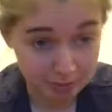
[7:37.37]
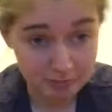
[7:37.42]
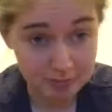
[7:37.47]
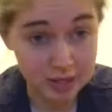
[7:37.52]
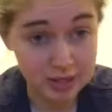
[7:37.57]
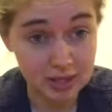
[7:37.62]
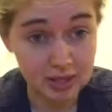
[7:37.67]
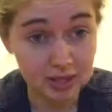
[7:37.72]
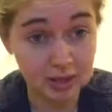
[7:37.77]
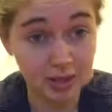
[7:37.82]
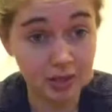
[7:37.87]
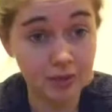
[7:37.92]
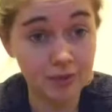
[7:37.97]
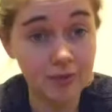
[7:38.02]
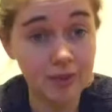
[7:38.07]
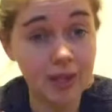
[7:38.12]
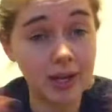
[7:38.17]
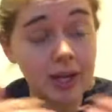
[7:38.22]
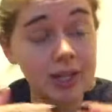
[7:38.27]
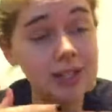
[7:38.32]
made me think of.
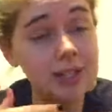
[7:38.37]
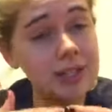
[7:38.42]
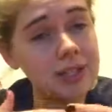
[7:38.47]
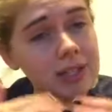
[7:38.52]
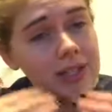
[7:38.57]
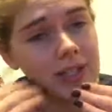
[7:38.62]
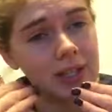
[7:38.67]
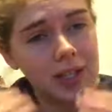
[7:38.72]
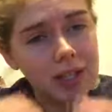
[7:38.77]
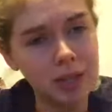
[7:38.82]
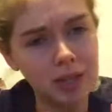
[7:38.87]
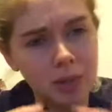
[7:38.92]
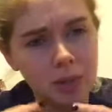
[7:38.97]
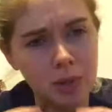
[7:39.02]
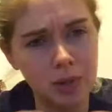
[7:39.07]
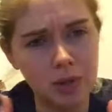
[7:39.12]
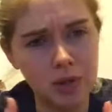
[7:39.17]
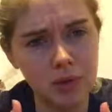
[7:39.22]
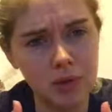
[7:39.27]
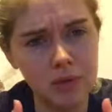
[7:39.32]
And I didn't think that either
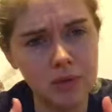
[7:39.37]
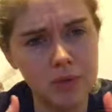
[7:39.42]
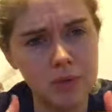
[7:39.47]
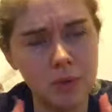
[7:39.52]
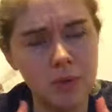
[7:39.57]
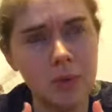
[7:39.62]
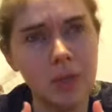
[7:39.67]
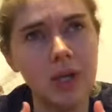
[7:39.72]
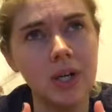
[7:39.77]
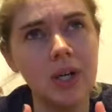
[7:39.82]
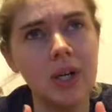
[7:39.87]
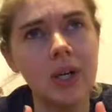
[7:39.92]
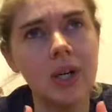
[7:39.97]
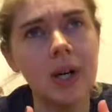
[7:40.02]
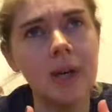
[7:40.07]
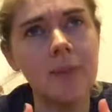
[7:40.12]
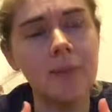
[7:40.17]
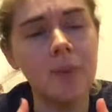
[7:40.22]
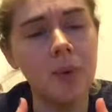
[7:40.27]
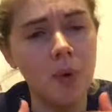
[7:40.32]
one of those were
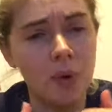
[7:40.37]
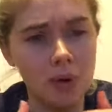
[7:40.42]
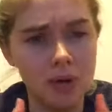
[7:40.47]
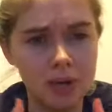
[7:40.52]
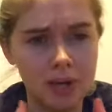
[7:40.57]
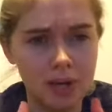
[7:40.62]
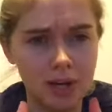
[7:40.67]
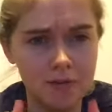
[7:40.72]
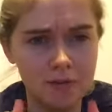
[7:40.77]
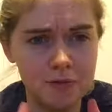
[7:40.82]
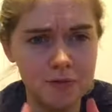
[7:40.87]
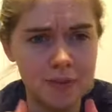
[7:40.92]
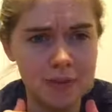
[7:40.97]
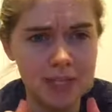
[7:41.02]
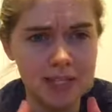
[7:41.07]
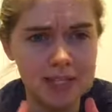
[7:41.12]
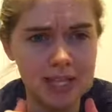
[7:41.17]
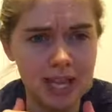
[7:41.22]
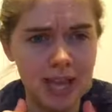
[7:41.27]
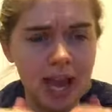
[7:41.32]
important enough for me
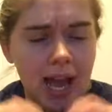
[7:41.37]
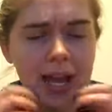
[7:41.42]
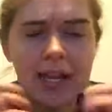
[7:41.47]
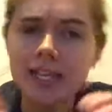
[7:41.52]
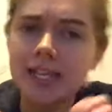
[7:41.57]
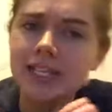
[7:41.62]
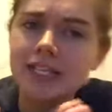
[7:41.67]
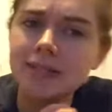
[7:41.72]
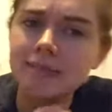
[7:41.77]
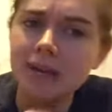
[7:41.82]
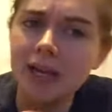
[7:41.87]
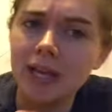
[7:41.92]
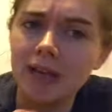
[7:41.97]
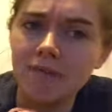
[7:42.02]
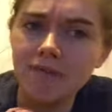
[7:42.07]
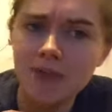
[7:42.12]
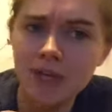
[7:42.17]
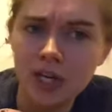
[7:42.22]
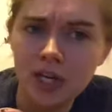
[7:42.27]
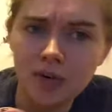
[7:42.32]
to say, I need to make a
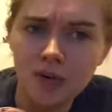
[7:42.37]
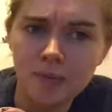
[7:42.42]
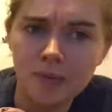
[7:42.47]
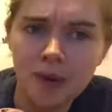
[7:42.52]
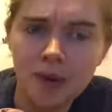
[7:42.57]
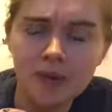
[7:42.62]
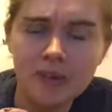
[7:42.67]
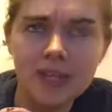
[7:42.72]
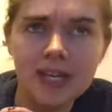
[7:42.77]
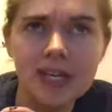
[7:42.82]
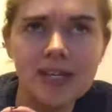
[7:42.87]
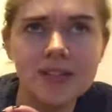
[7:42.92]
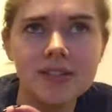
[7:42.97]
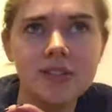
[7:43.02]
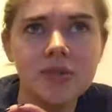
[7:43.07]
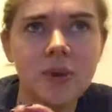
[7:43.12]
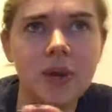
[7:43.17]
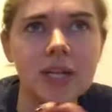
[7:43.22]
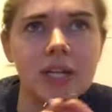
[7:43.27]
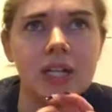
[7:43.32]
video about
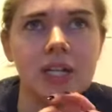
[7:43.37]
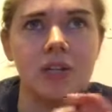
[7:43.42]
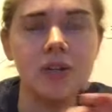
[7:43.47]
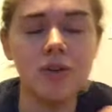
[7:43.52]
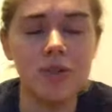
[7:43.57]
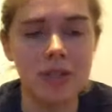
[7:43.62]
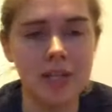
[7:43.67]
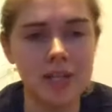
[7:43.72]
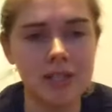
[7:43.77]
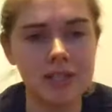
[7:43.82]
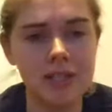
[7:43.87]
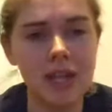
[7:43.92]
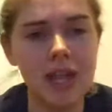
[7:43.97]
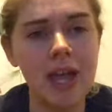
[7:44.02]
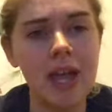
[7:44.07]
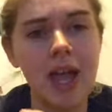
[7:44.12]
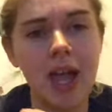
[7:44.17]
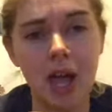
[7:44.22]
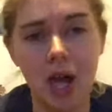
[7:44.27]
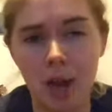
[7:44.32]
this or I need to do this
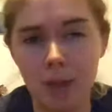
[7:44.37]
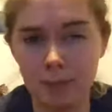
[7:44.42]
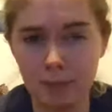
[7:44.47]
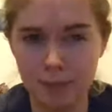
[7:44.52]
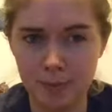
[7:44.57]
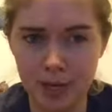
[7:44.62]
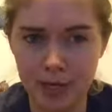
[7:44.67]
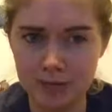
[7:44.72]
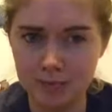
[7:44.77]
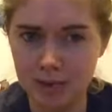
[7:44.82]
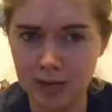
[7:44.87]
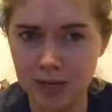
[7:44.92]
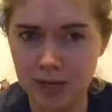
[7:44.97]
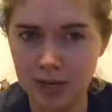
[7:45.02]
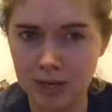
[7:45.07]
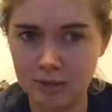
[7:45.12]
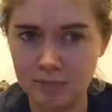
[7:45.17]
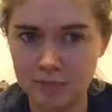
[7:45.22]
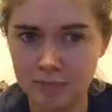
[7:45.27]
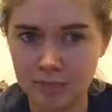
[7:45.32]
and compromise
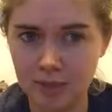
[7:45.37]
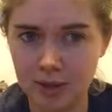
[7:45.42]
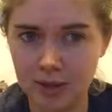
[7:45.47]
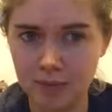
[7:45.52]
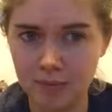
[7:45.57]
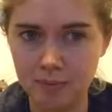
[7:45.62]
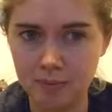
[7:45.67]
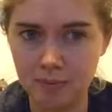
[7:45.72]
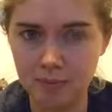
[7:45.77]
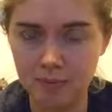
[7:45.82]
my, my